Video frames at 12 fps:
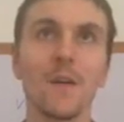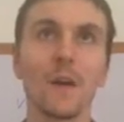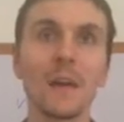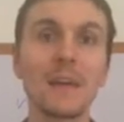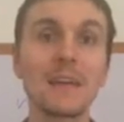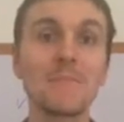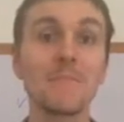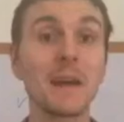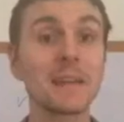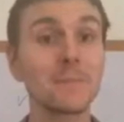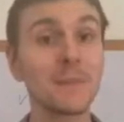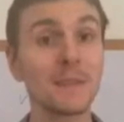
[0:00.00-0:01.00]
He
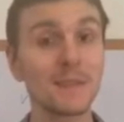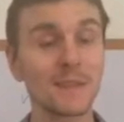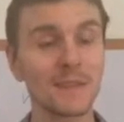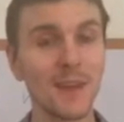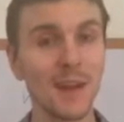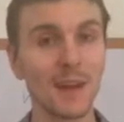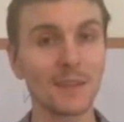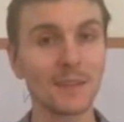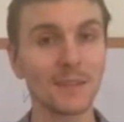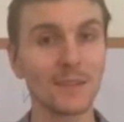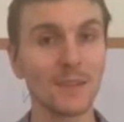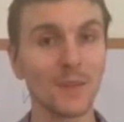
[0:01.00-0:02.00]
made me sad,
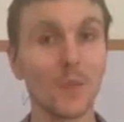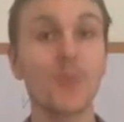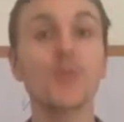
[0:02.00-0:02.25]
or